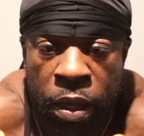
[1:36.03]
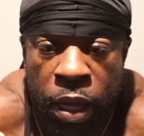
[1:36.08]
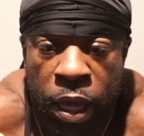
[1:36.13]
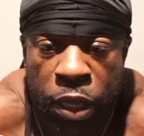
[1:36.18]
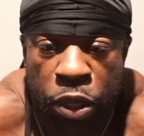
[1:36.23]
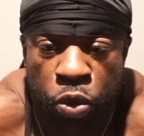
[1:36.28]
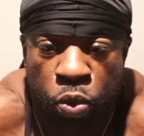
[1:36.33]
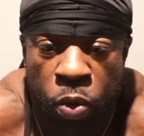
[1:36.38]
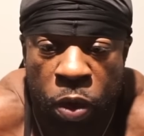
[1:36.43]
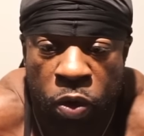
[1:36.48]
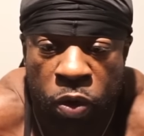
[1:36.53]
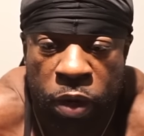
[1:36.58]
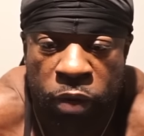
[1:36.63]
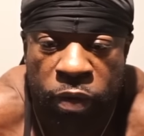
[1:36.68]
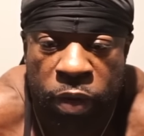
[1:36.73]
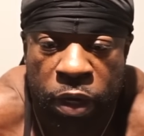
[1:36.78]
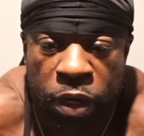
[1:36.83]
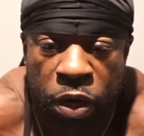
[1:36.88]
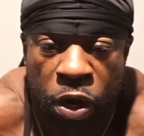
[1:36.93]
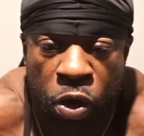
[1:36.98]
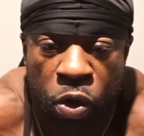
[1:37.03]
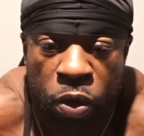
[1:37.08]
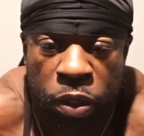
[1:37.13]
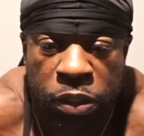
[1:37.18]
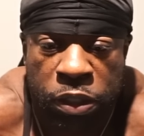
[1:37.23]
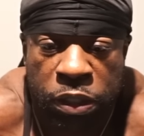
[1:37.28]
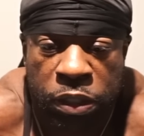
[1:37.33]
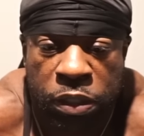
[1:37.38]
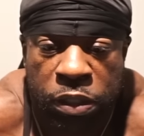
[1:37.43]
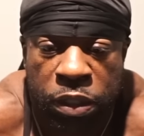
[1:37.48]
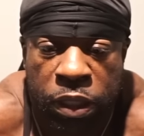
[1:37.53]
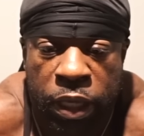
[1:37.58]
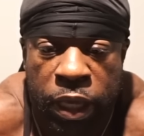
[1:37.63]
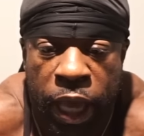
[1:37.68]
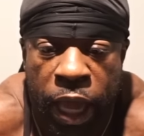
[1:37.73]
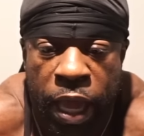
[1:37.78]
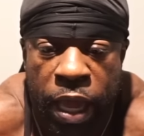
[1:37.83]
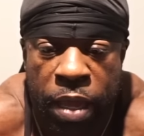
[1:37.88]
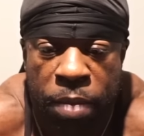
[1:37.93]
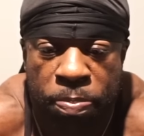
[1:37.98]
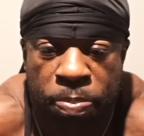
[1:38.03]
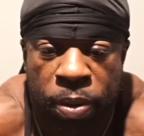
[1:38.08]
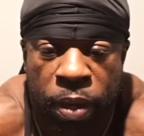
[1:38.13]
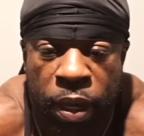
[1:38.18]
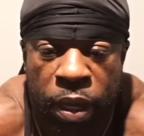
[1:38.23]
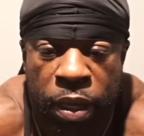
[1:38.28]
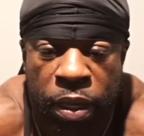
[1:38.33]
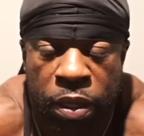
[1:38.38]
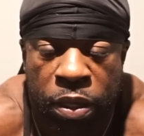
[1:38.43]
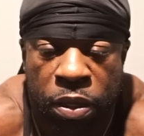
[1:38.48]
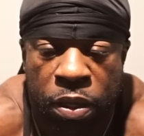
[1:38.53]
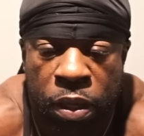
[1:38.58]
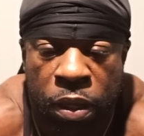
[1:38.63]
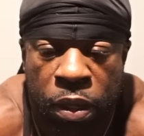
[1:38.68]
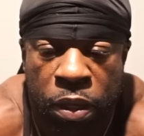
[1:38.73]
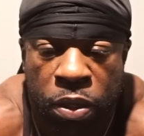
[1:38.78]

And you won't even know it, just the gameplay.